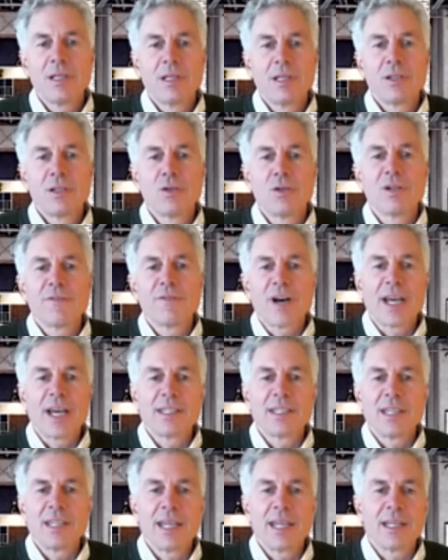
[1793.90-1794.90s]

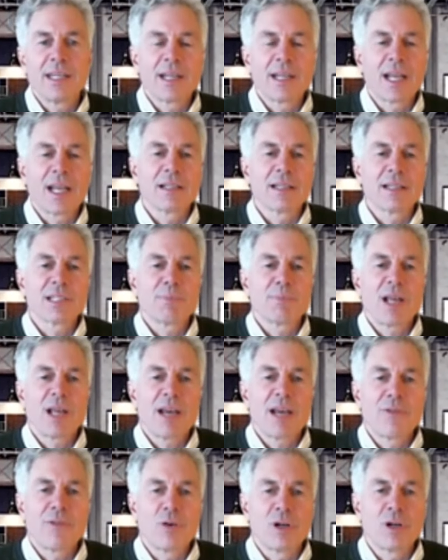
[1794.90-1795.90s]
Unified Data and Analytics
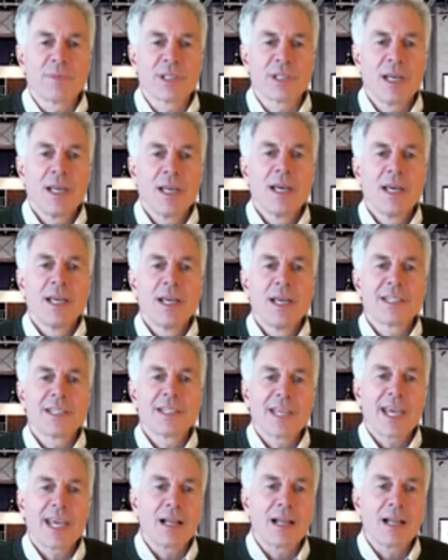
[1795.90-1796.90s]
Platforms, to
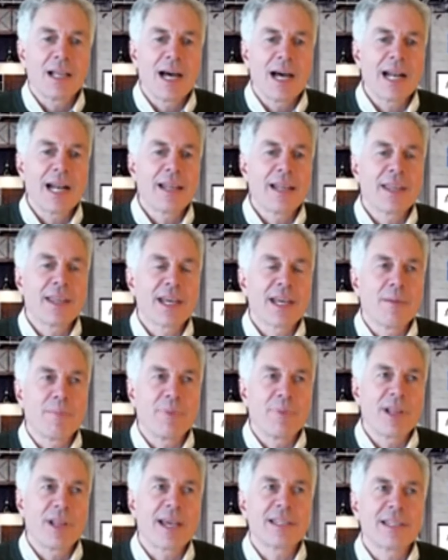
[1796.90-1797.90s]
take a lot of the
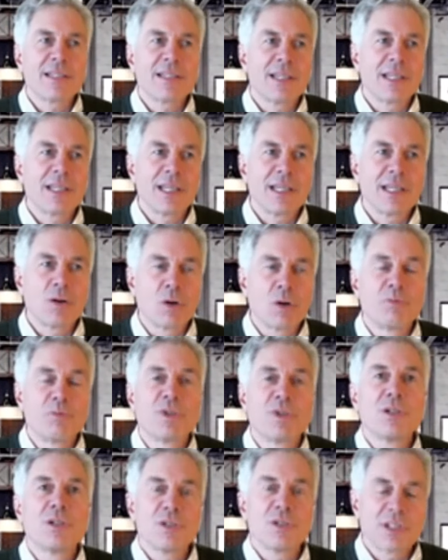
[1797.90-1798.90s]
complexity or
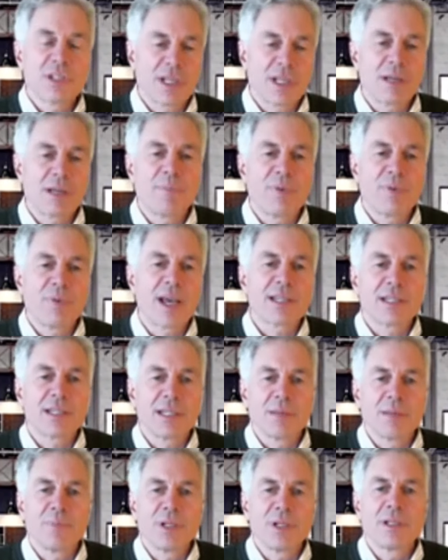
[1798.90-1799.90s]
reduce the
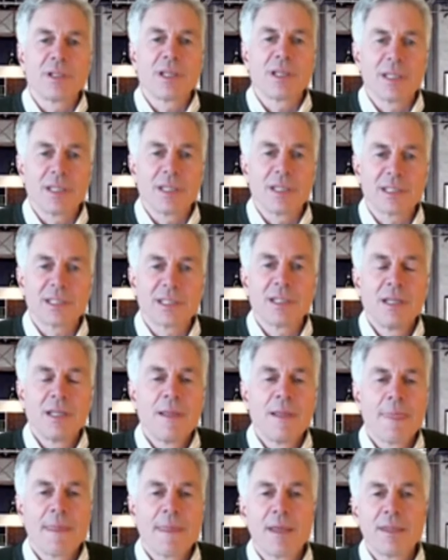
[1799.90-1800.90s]
complexity of building these
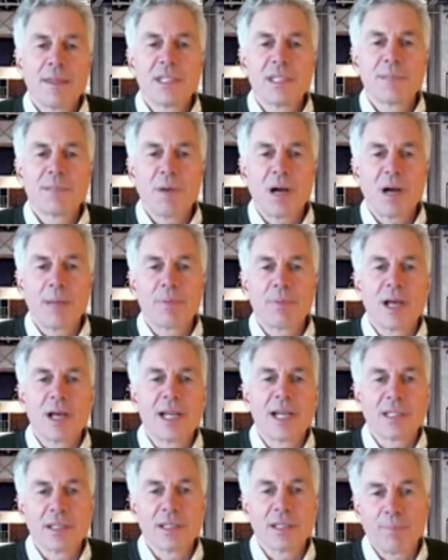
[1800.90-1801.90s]

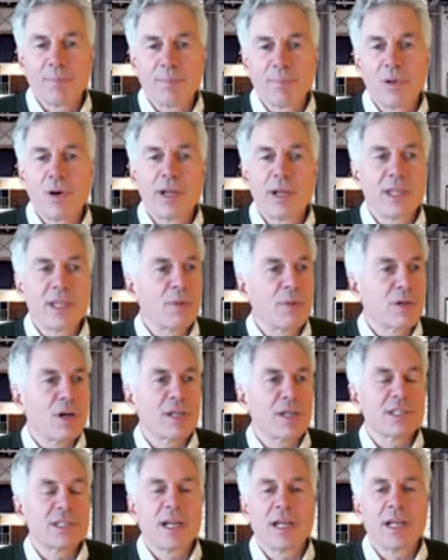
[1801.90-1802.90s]
pipelines and deploying them
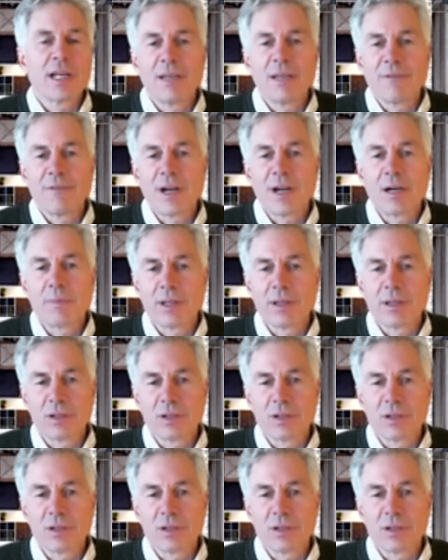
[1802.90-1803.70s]
across any environment that